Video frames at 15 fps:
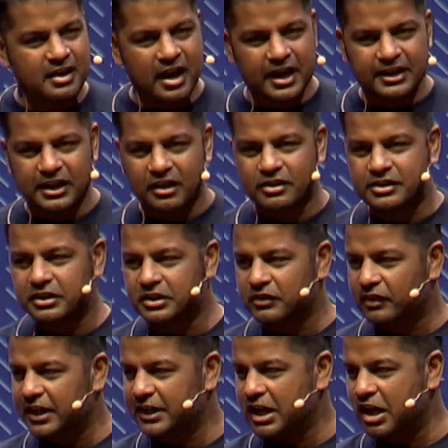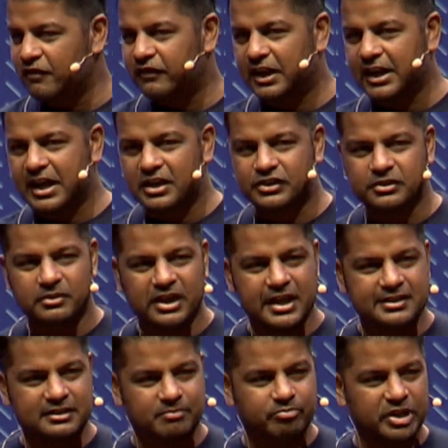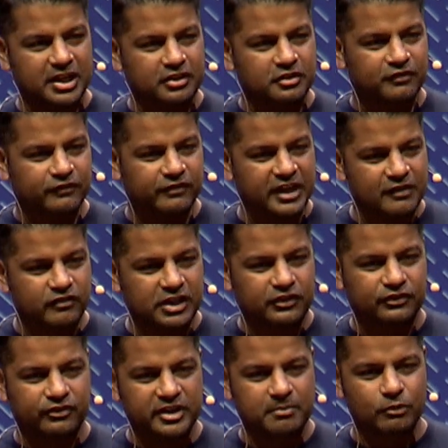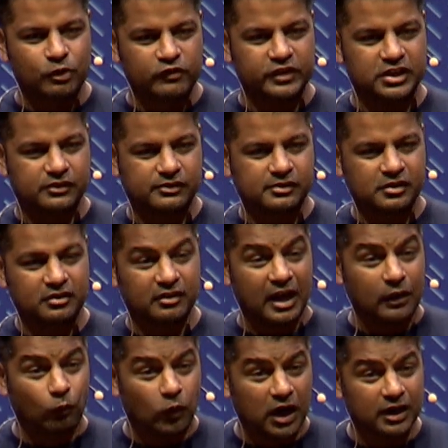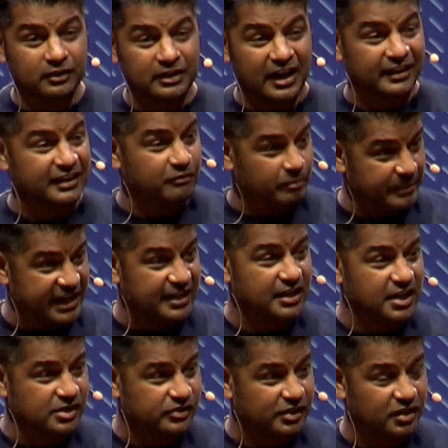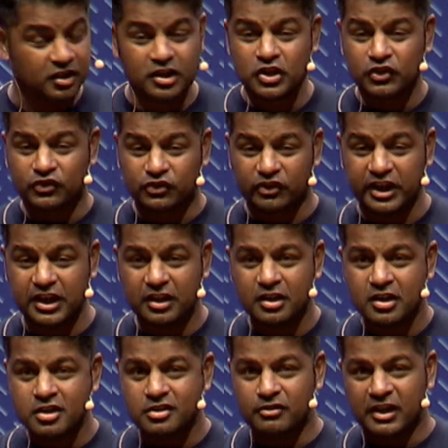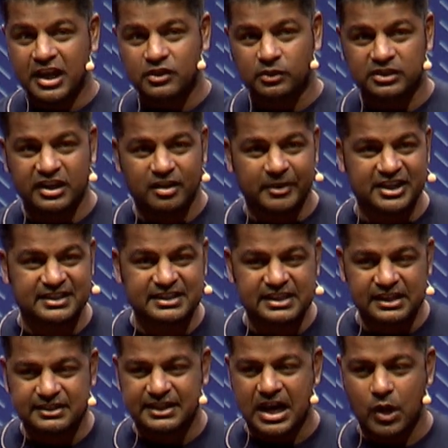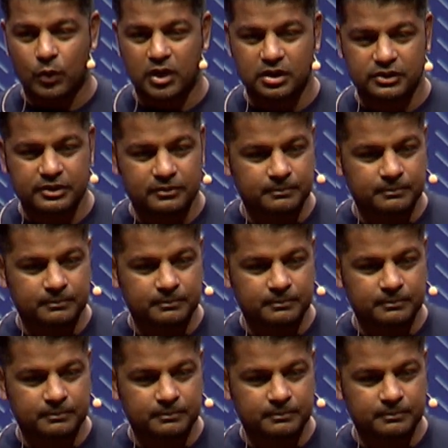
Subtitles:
I guarantee you right now, if I asked you guys to pick your favorite 3 movies, not one, make it easy, 3, you guys will take about 6 hours